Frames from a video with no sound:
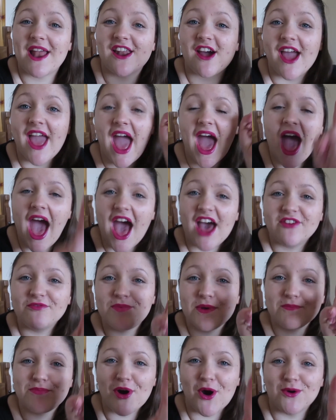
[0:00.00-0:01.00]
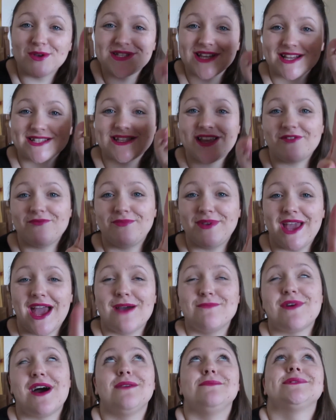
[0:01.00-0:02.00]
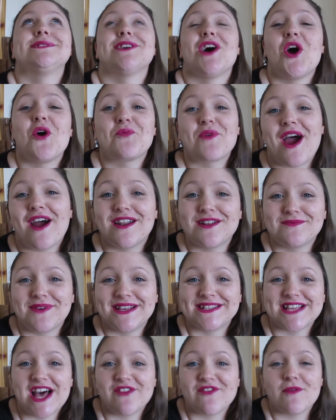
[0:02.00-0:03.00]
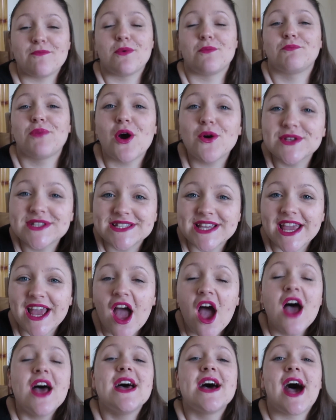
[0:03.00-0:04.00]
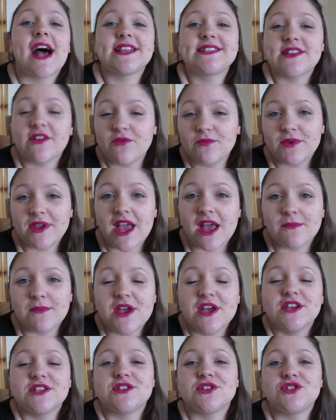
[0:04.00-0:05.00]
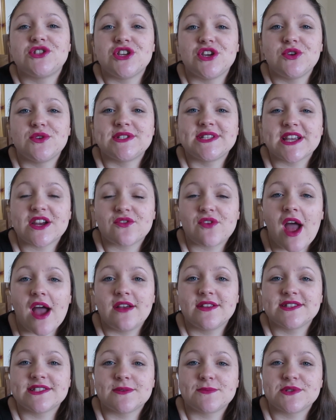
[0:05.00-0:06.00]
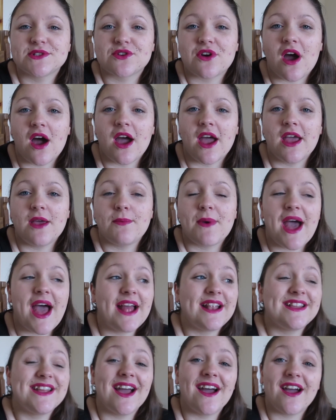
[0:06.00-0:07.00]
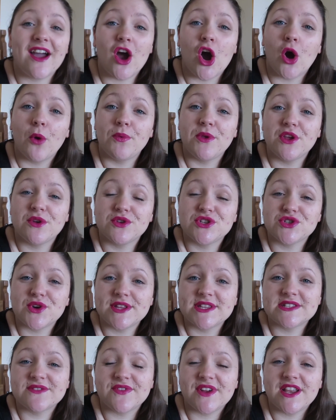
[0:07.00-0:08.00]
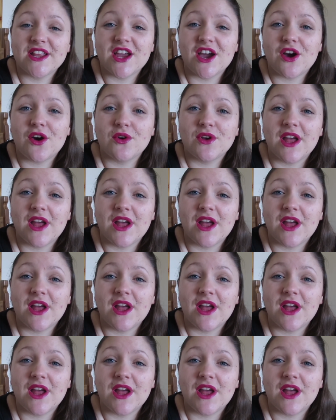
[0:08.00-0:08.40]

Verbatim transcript: And I have been posting at 7 p.m. I'm so proud of myself. I've been posting at 7 p.m. So do stick around, subscribe, and yeah, I hope you enjoyed this video.